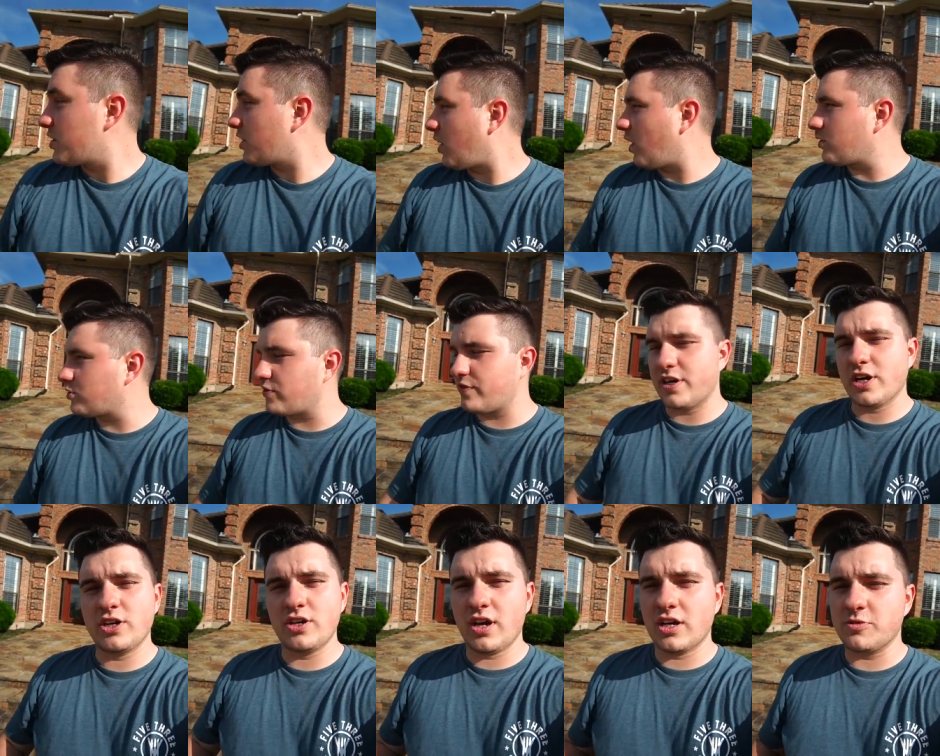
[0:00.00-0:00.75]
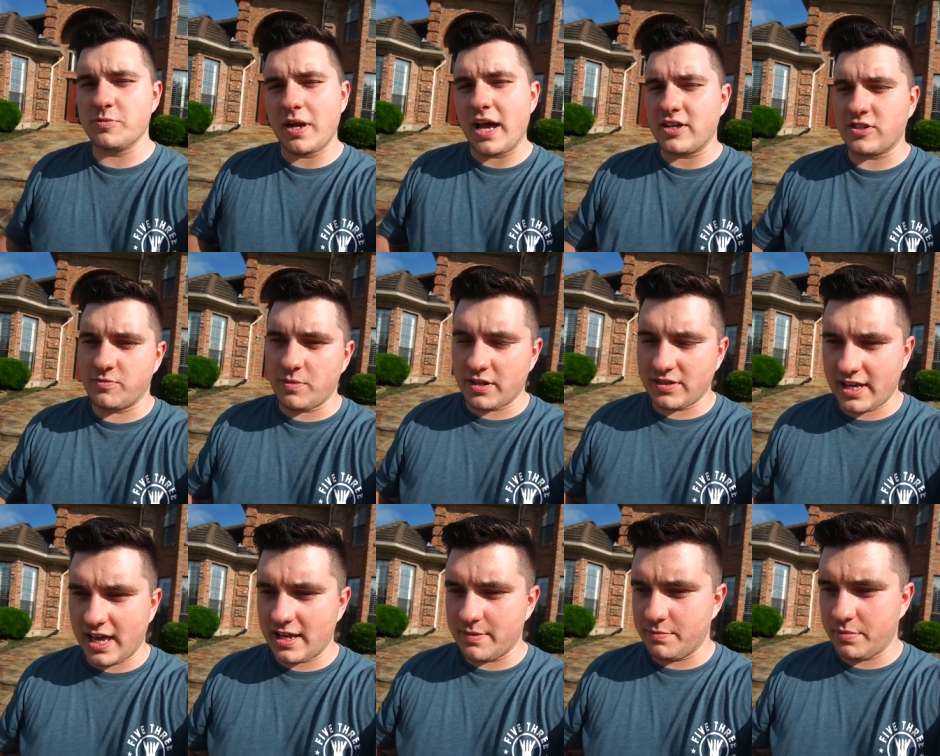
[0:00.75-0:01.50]
car's over here. You guys have asked about
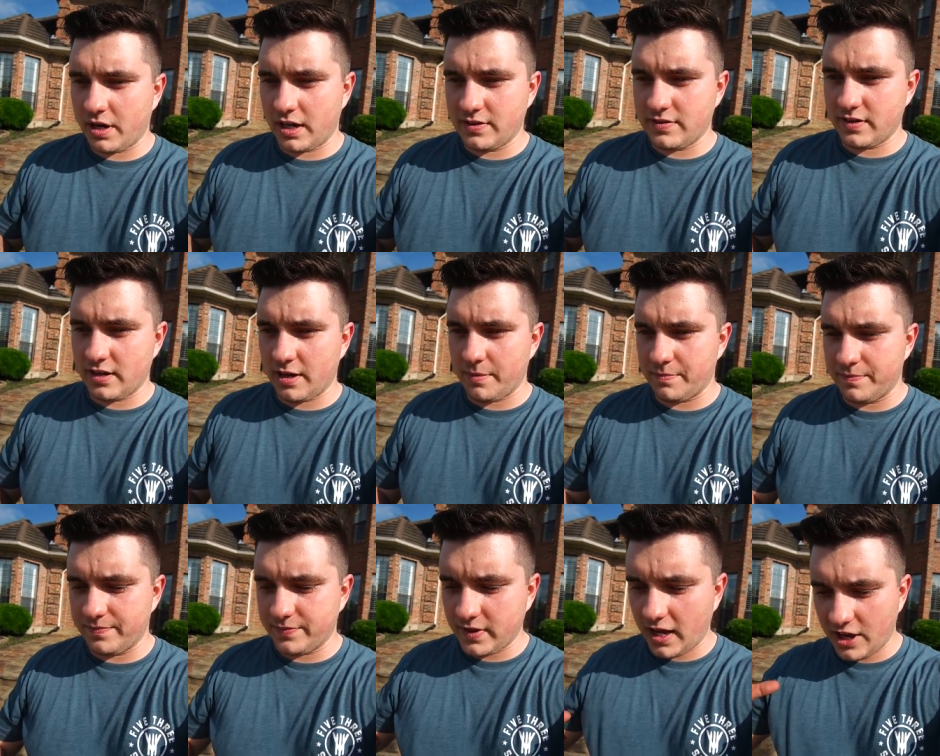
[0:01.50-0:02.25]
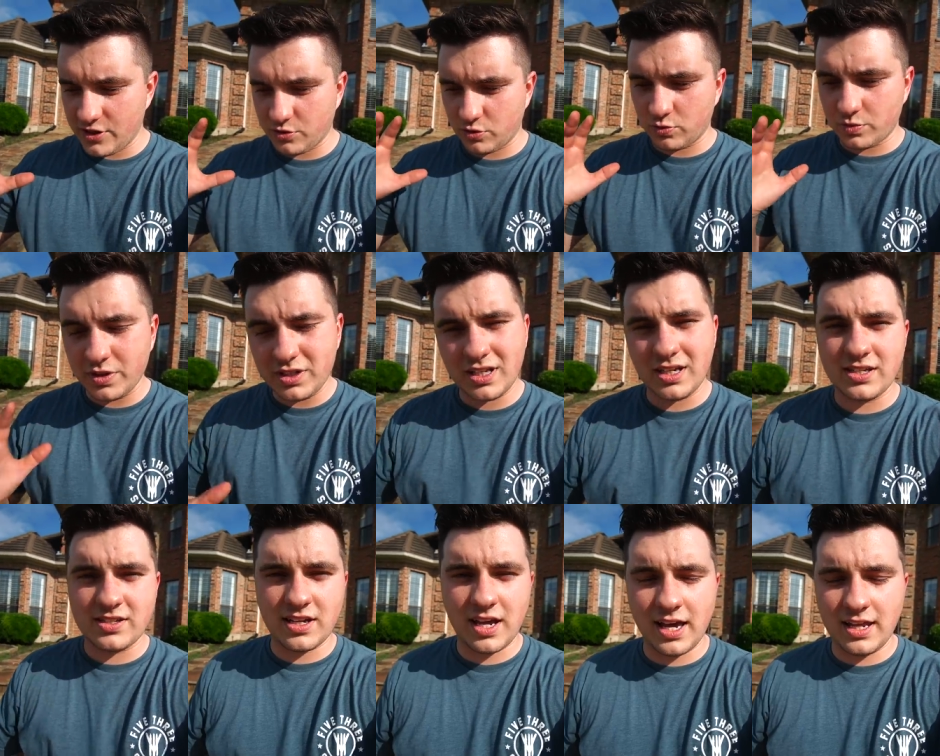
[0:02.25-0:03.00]
that. But um, guys, we're really
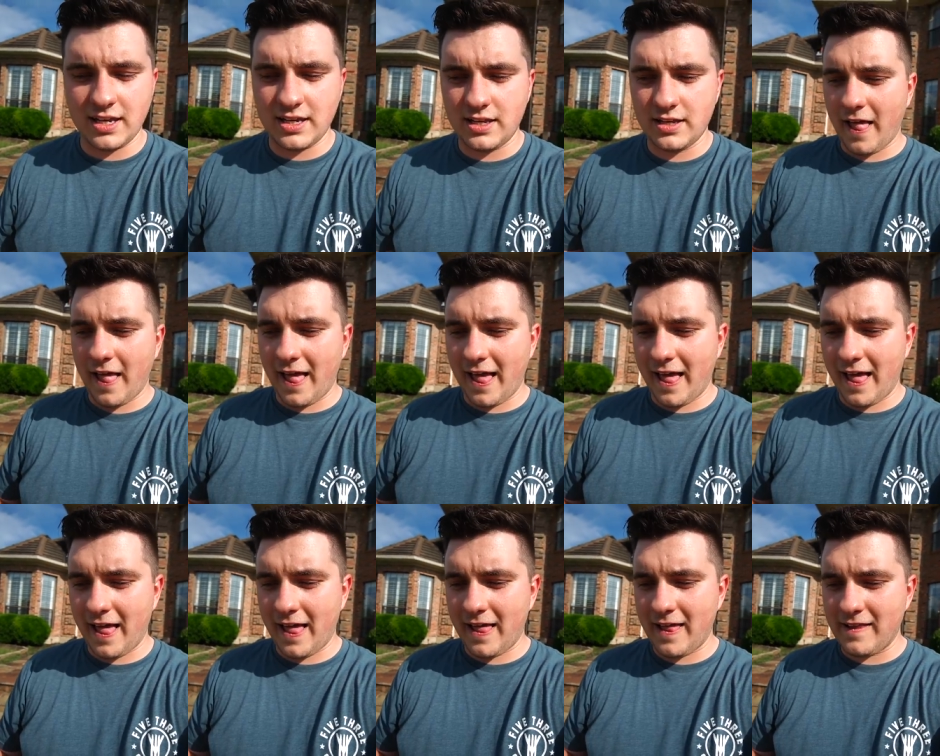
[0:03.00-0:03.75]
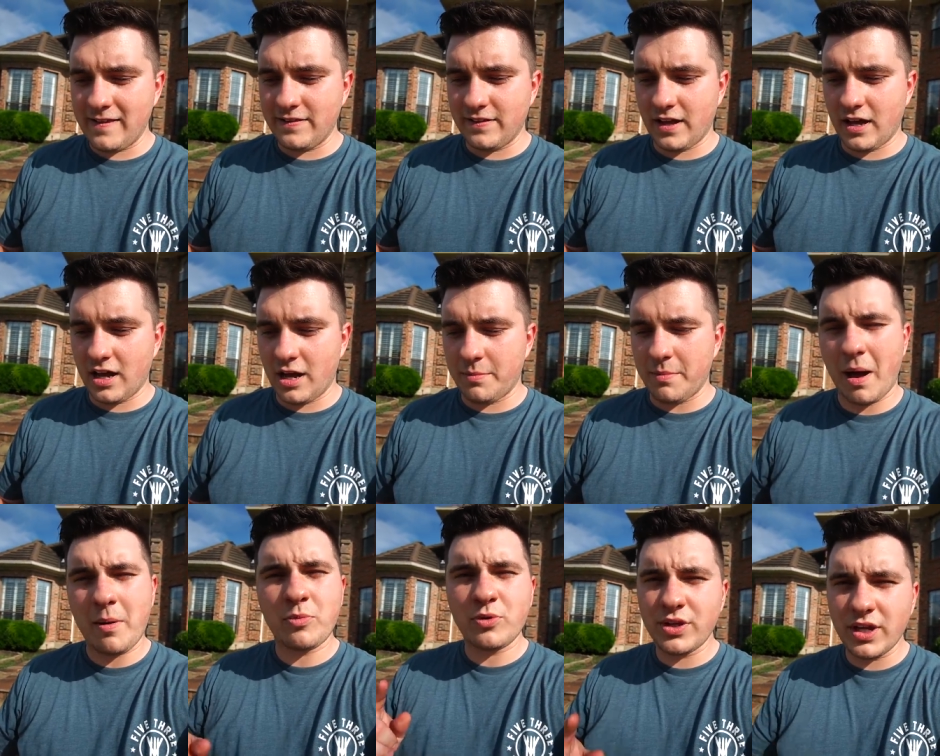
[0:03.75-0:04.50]
excited. And um,
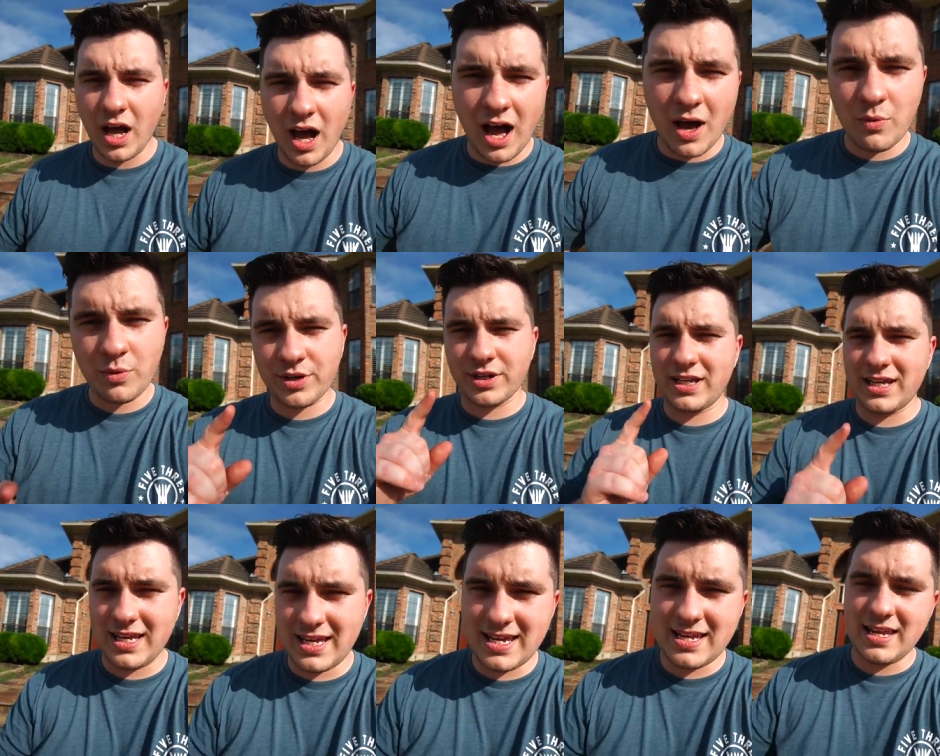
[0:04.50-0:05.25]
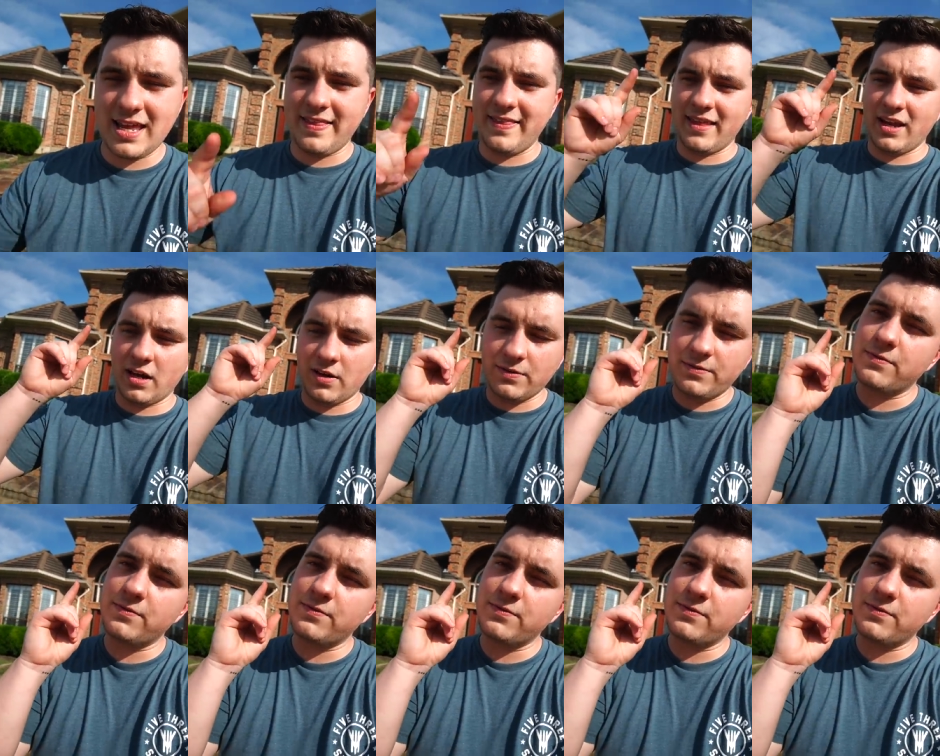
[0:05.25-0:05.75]
I'm really hot. We're going to eat, and then I'll